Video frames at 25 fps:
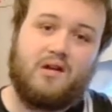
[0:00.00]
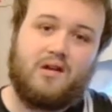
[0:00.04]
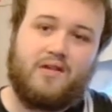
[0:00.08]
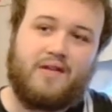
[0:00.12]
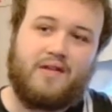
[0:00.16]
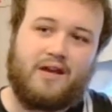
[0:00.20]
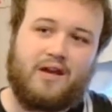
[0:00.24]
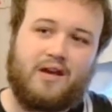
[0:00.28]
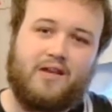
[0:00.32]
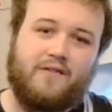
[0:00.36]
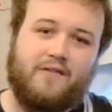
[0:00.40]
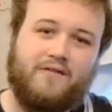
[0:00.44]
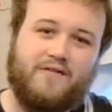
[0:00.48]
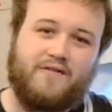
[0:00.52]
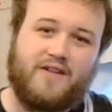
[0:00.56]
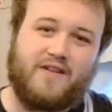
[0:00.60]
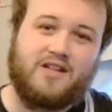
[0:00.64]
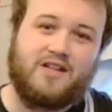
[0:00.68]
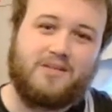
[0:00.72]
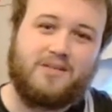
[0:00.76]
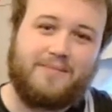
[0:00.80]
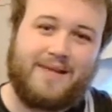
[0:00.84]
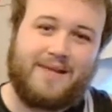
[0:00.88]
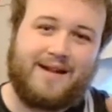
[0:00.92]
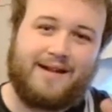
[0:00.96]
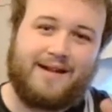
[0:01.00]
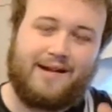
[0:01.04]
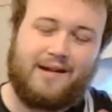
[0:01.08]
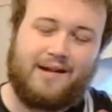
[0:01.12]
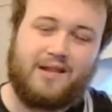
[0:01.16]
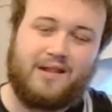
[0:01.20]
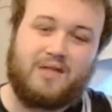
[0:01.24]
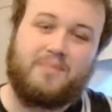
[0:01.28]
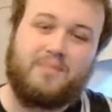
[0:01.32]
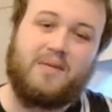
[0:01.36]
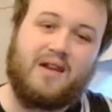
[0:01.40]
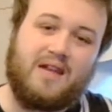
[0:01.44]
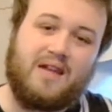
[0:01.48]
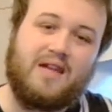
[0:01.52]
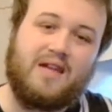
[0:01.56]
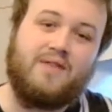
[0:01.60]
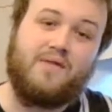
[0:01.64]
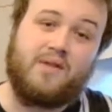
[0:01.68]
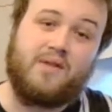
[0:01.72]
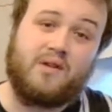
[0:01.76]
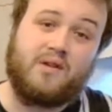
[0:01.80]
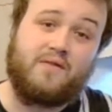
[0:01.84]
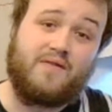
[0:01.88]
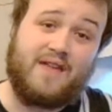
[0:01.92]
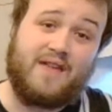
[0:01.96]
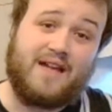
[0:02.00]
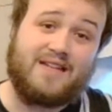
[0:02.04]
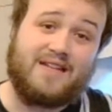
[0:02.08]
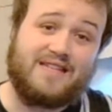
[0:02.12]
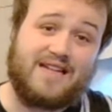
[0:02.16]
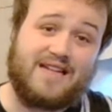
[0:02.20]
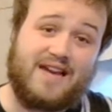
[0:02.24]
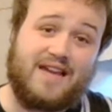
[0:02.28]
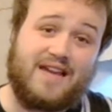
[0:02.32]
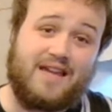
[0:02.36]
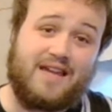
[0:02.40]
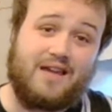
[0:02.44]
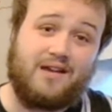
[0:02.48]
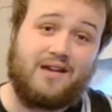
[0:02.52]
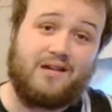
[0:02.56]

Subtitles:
the kind of fundamentalist believers of their day,